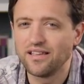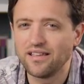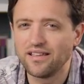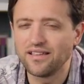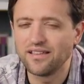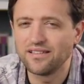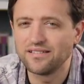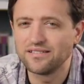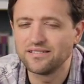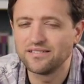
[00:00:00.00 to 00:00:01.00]
Eh,
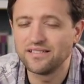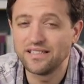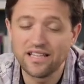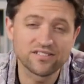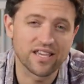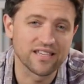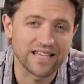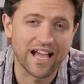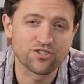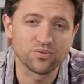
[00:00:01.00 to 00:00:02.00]
in his
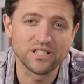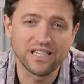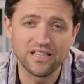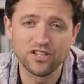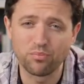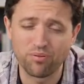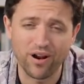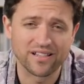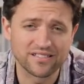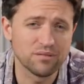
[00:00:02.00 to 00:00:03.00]
case, actually in the
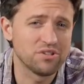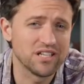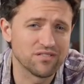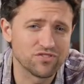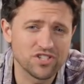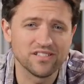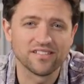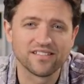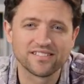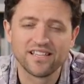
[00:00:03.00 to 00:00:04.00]
proximity of
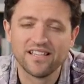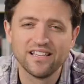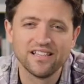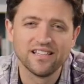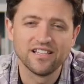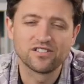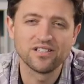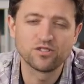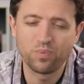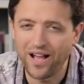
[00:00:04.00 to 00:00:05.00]
Jesus, it's
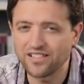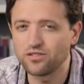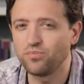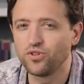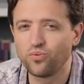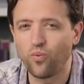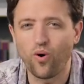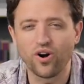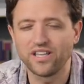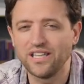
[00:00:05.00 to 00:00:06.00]
it's possible to
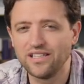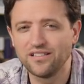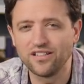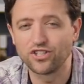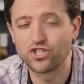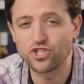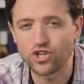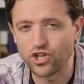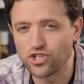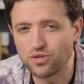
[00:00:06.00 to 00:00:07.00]
walk in a
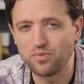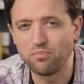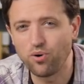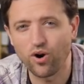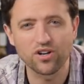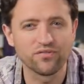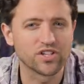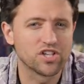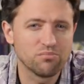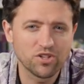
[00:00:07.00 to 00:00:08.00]
church, be part of
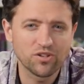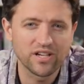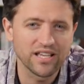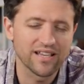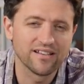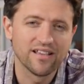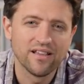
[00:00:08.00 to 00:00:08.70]
a community, and